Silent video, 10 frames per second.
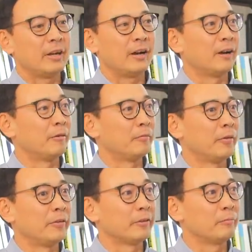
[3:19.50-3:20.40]
um,
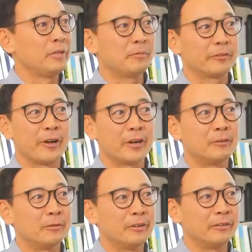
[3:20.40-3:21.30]
and some people thought
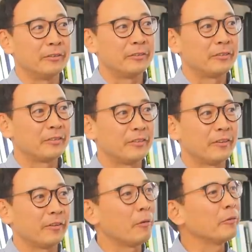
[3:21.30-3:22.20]
it was
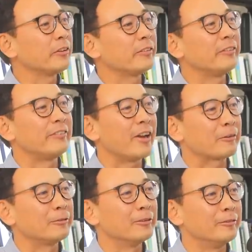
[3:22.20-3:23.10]
almost like the
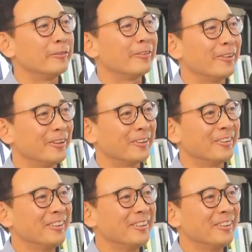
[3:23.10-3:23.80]
sacrilegious thing